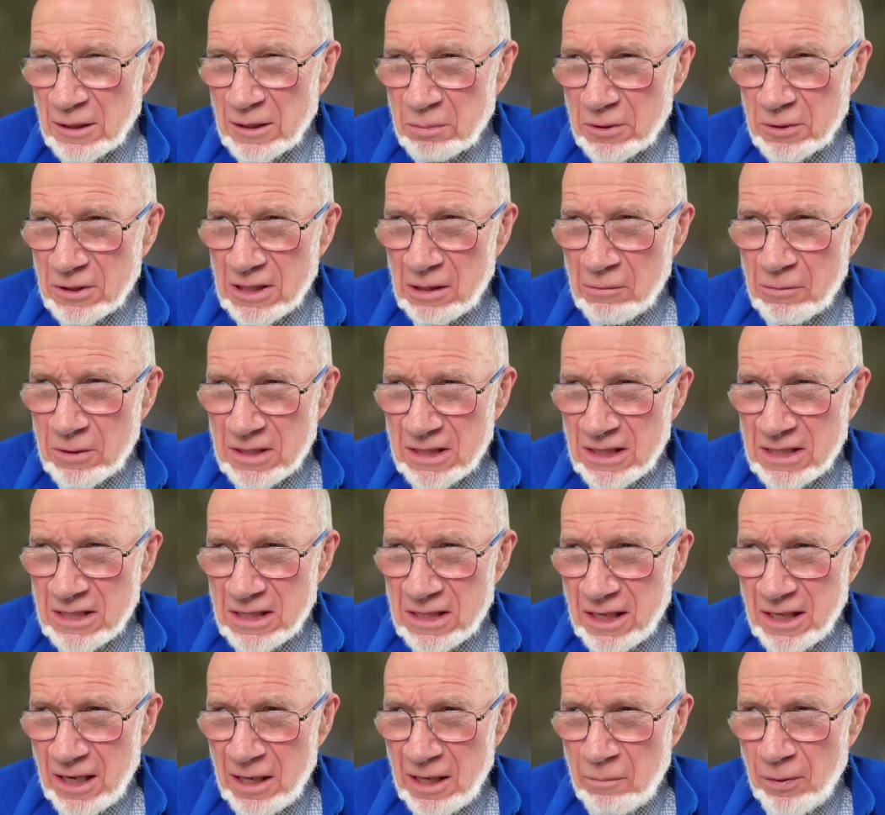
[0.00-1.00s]
suppose it was
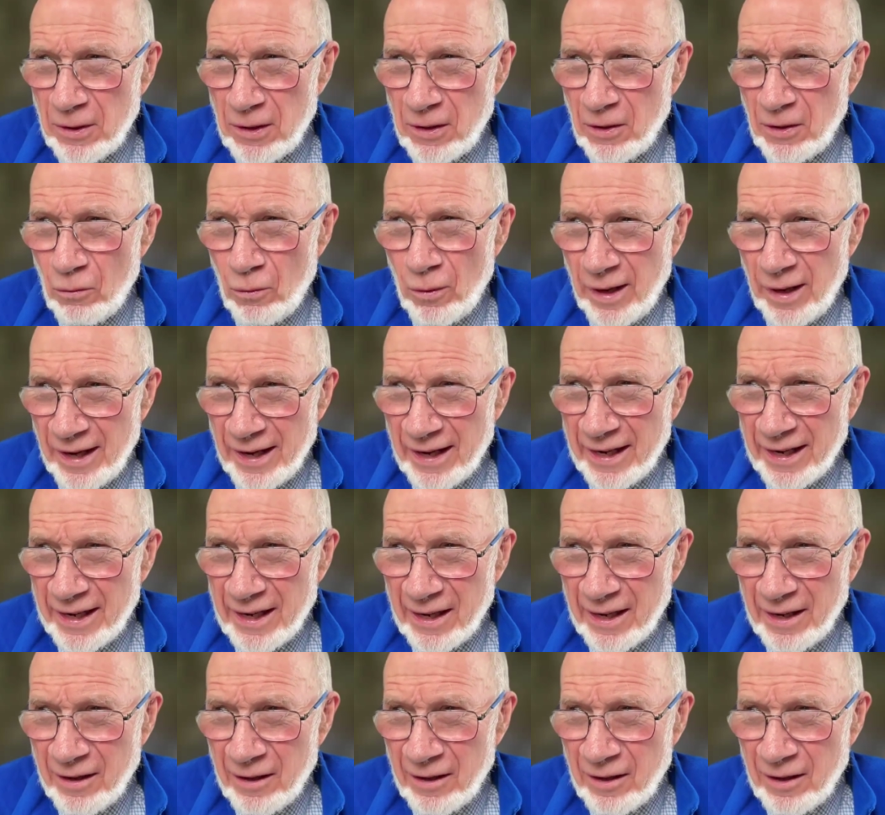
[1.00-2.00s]
escape in a
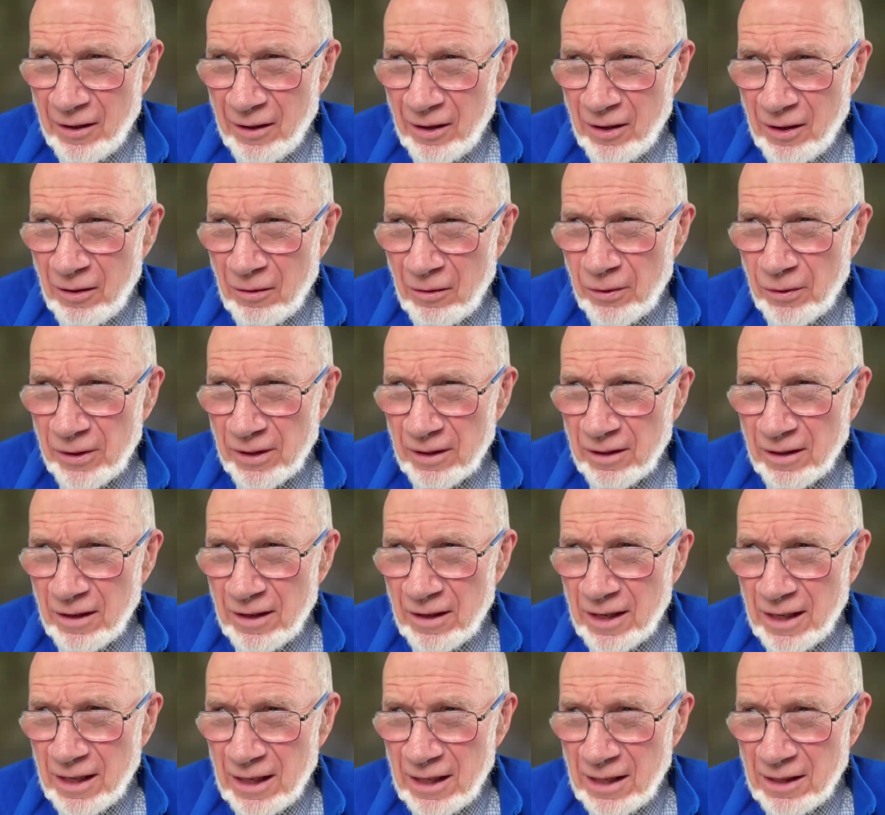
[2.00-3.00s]
way, but
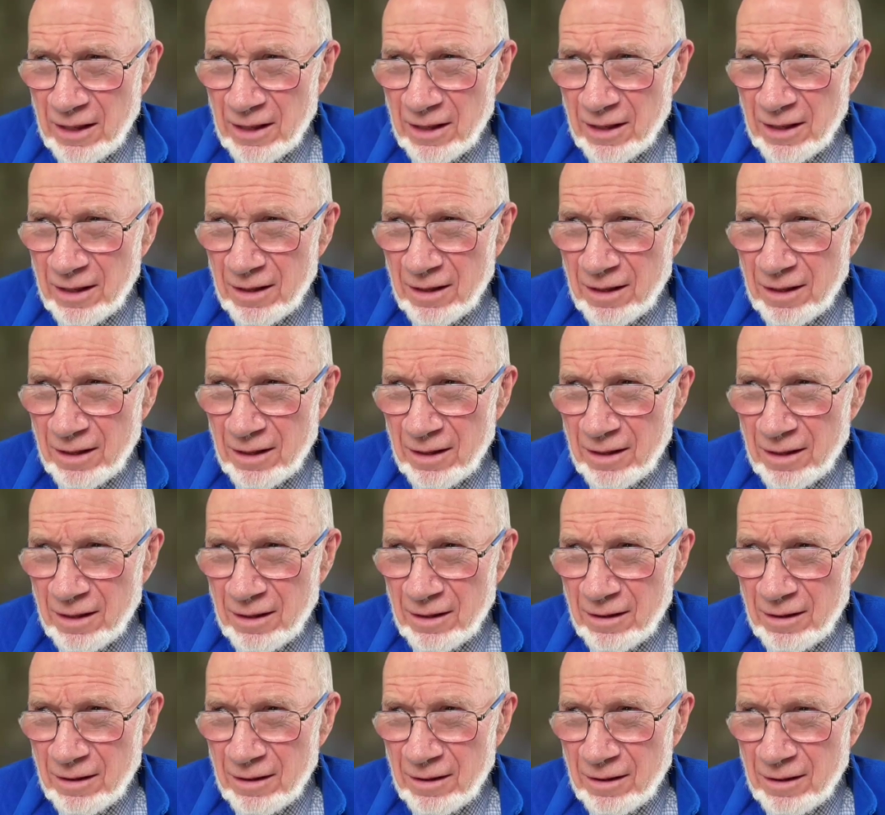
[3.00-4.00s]
the
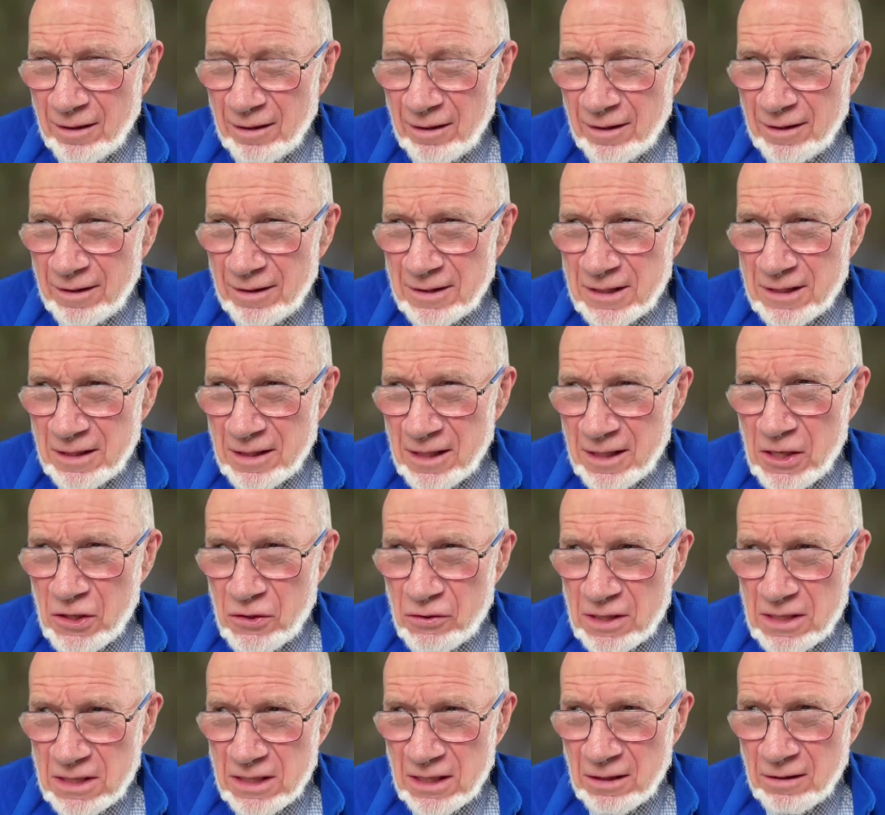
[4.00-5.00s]

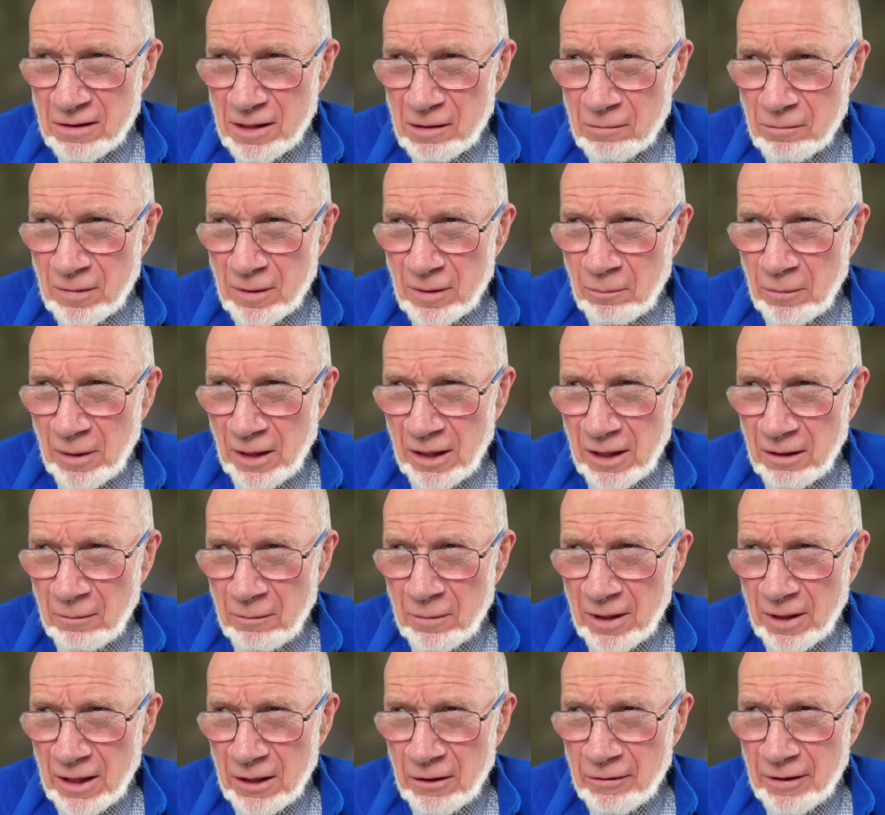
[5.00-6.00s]
interesting thing, my
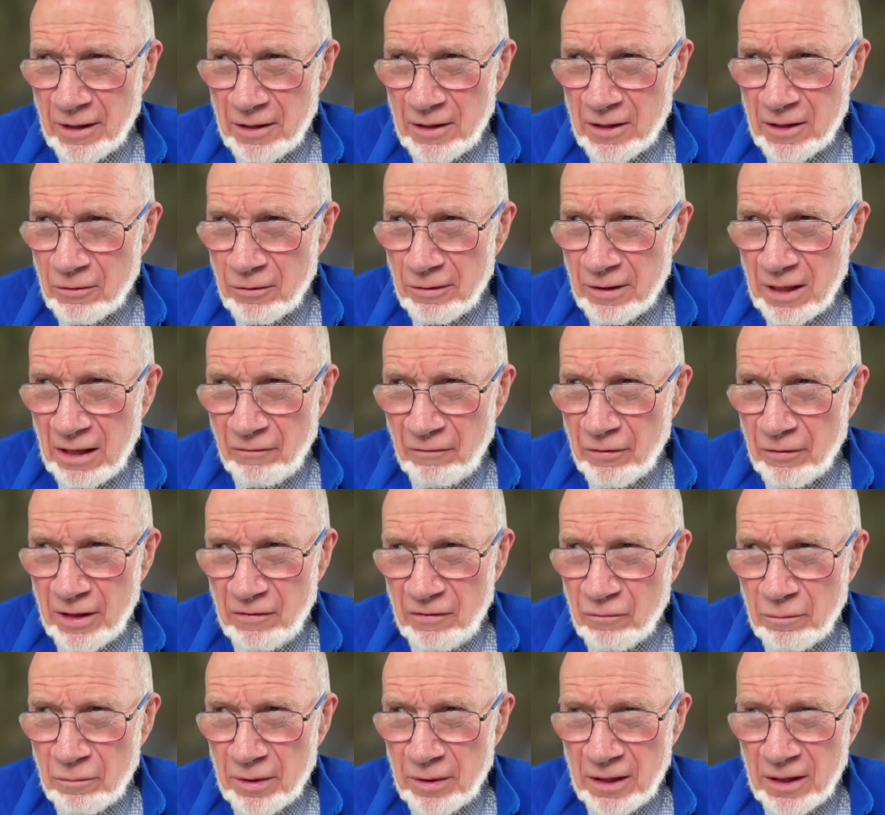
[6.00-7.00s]
granddad had
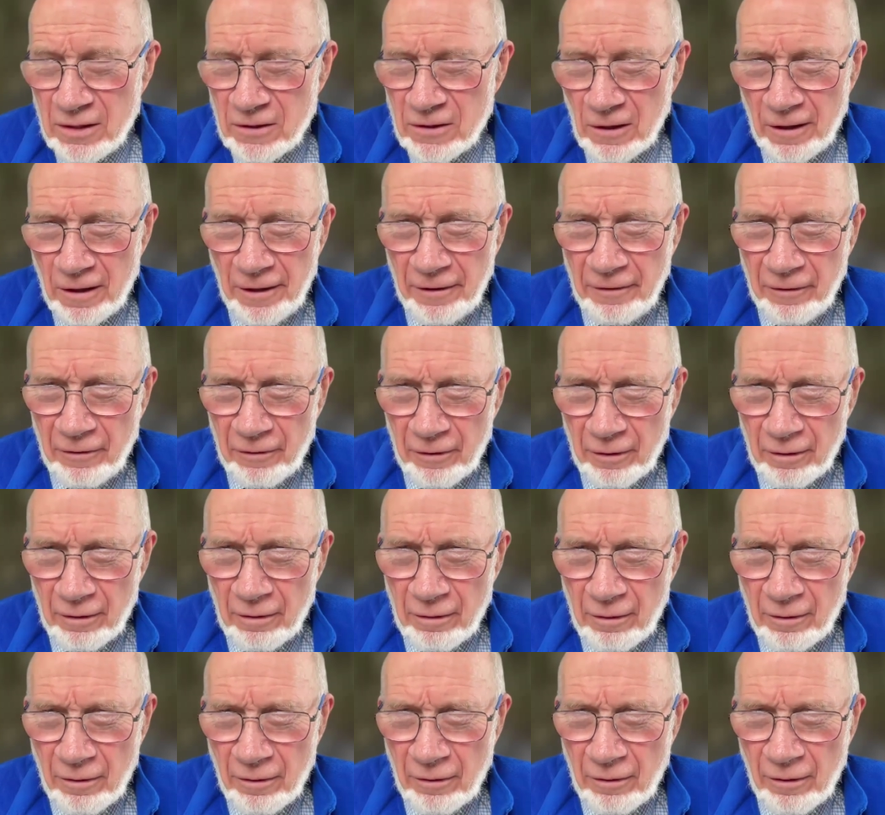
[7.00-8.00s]
never even been to
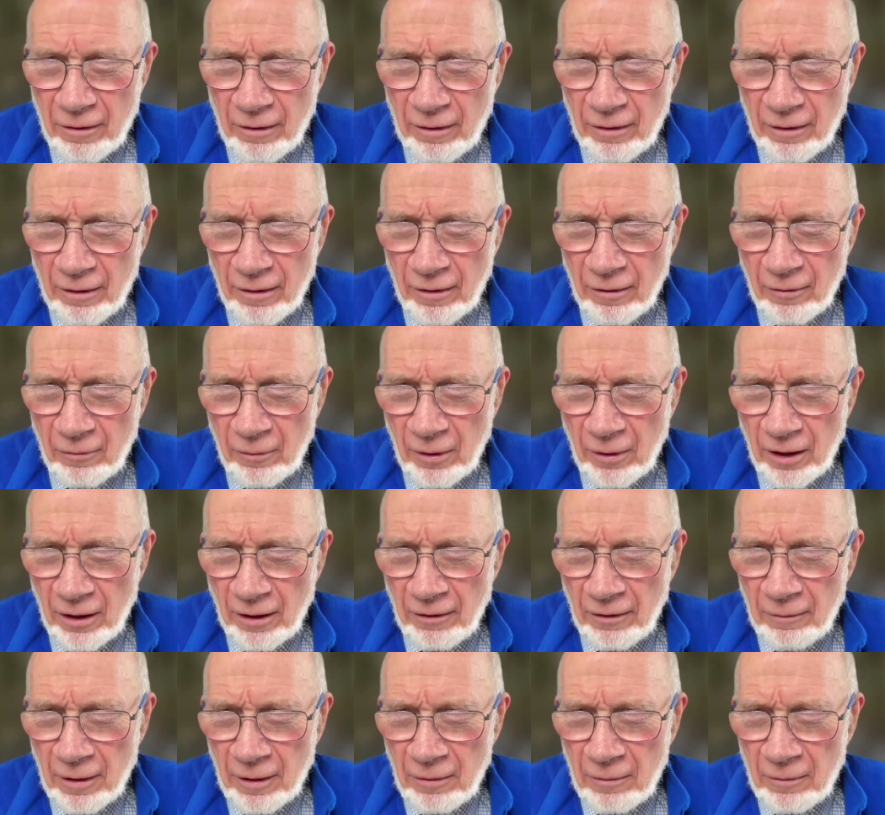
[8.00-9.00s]
London,
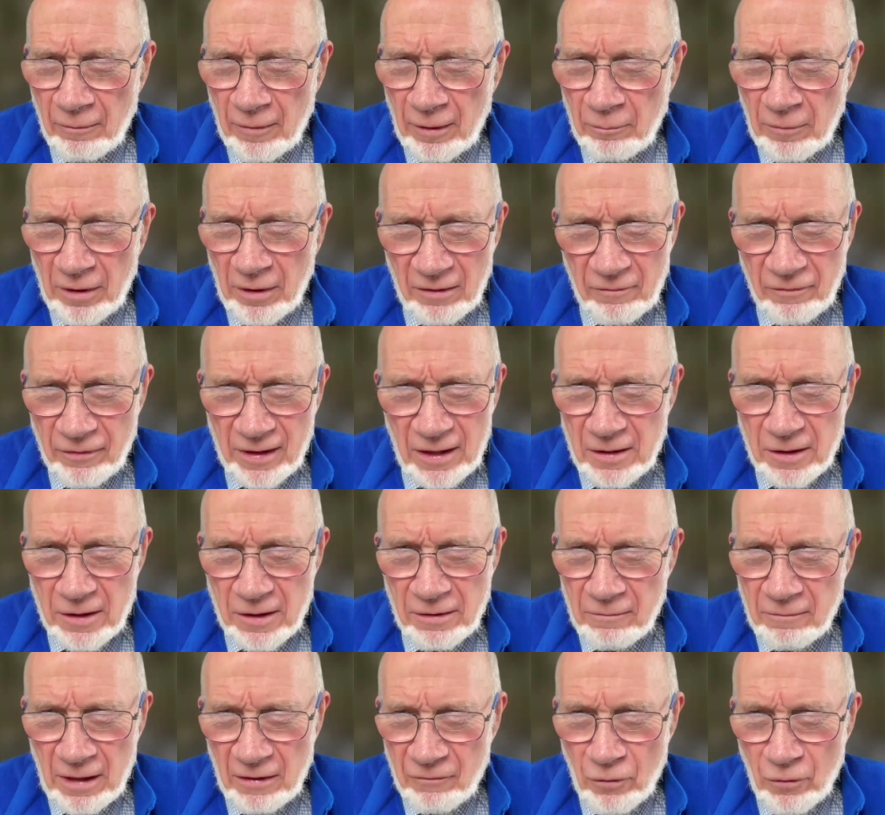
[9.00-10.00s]
and my
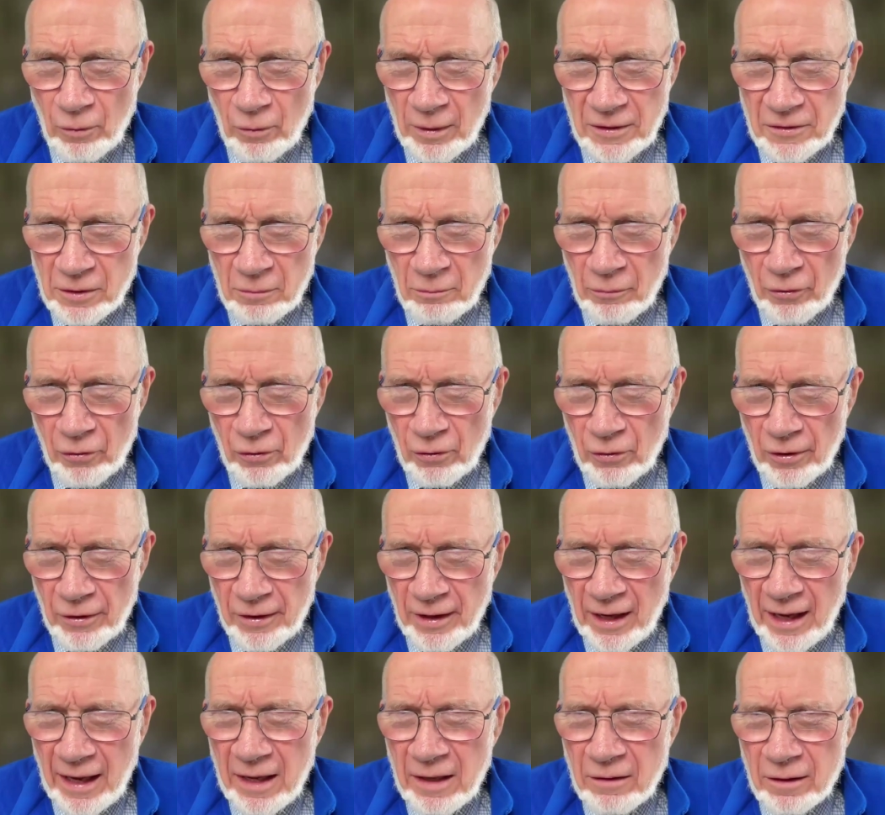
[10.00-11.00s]
father never went
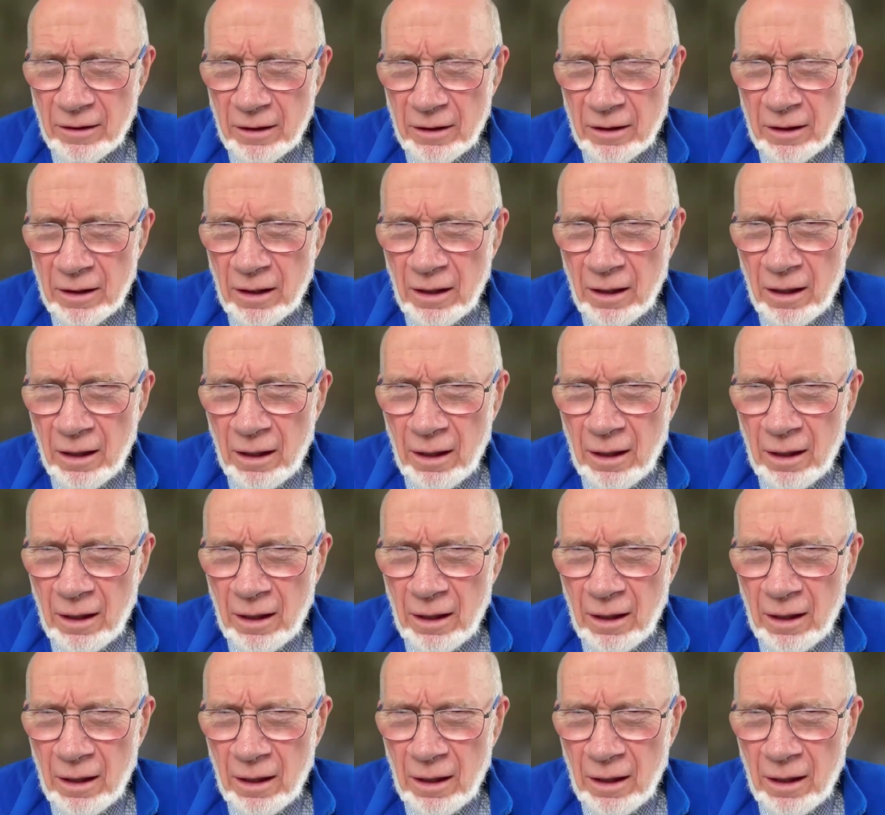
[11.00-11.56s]
abroad either.